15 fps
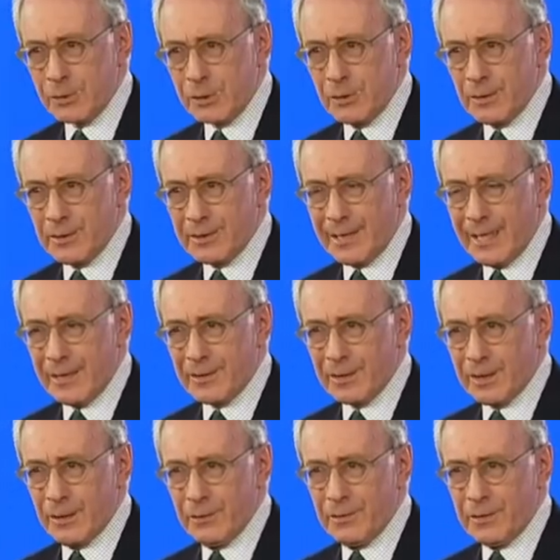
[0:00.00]
sure that either
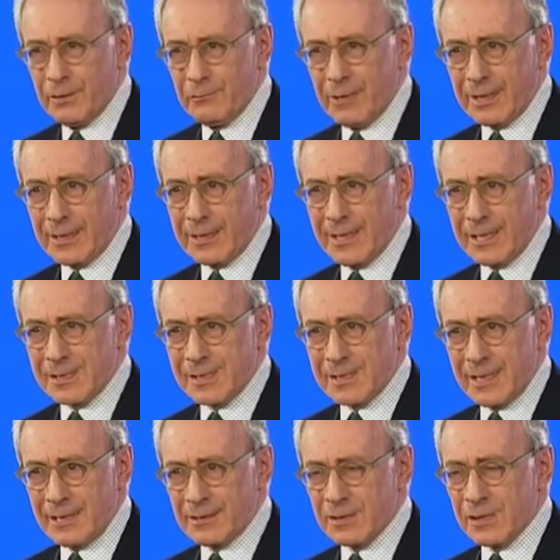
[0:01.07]
COVID recognizes
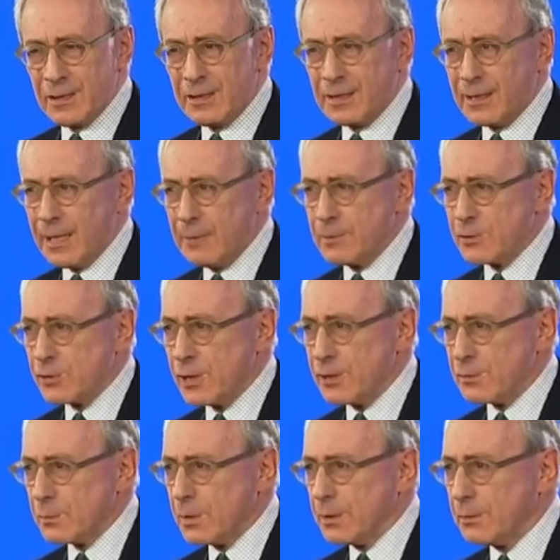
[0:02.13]
that, and certainly climate
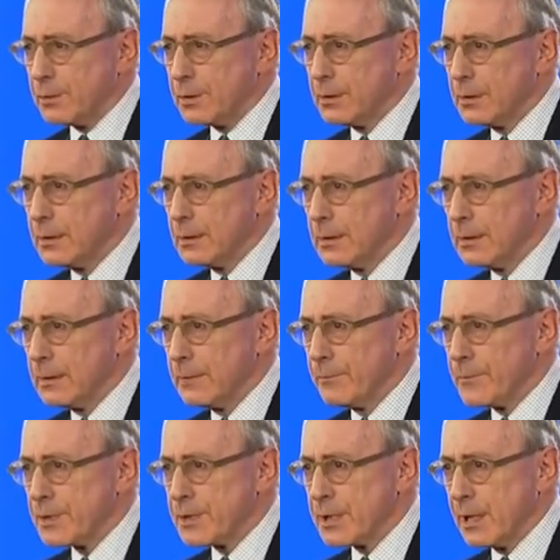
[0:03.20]
change won't.
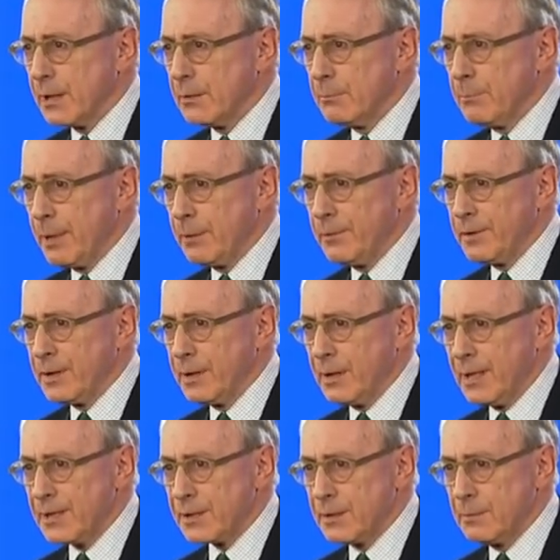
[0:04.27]
So Belvedere
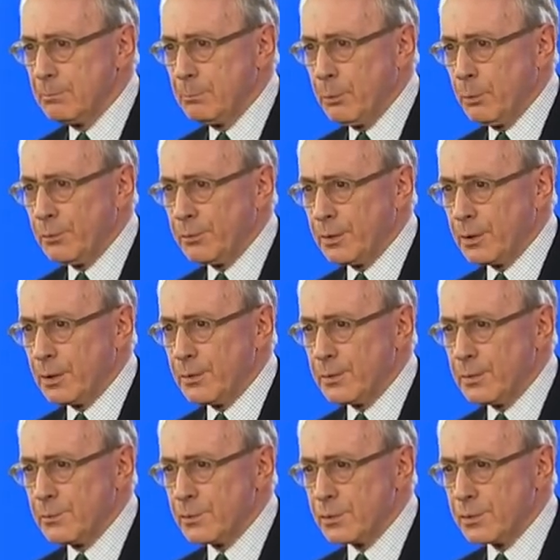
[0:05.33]
has an important
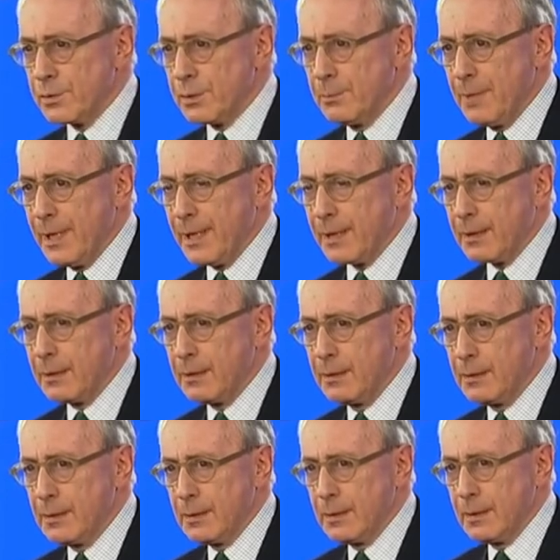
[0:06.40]
contribution to make
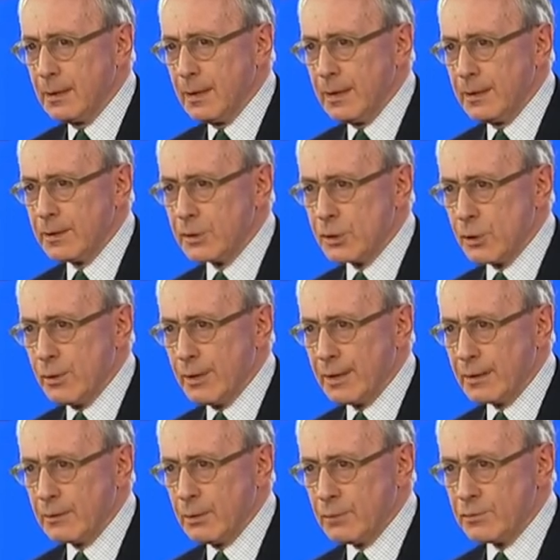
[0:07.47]
in
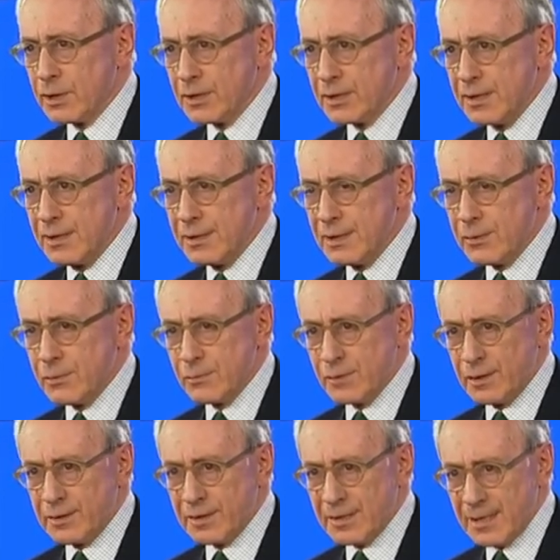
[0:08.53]
ensuring not just these issues are
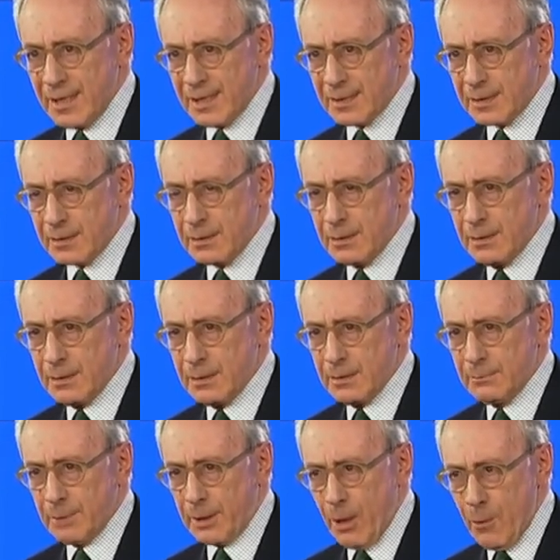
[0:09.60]
discussed,
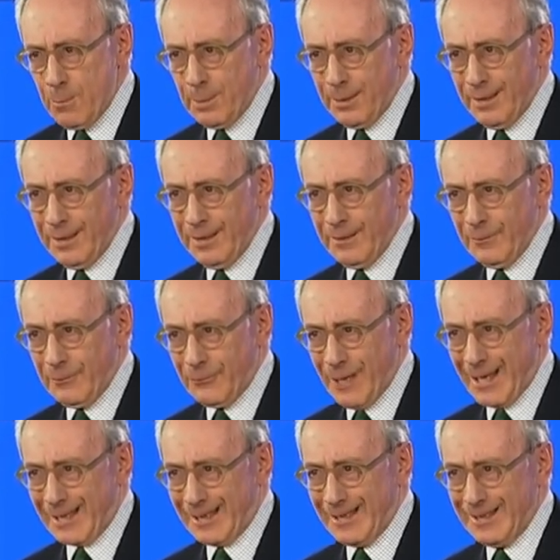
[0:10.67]
but openly,
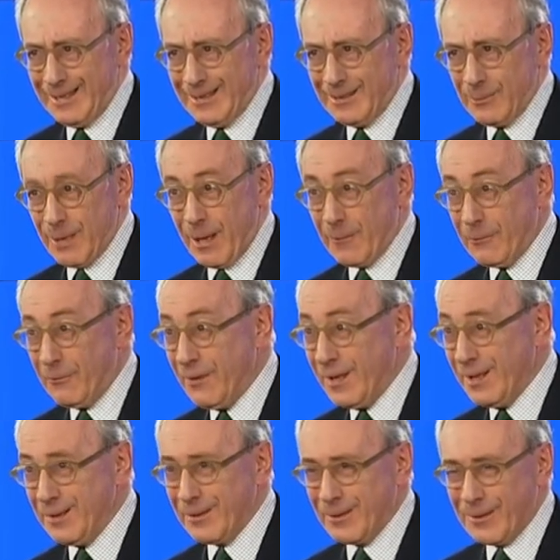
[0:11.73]
frankly, without
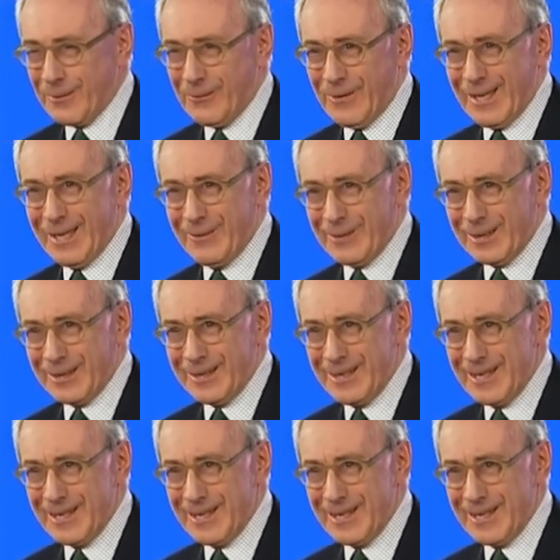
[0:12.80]
fear or favor,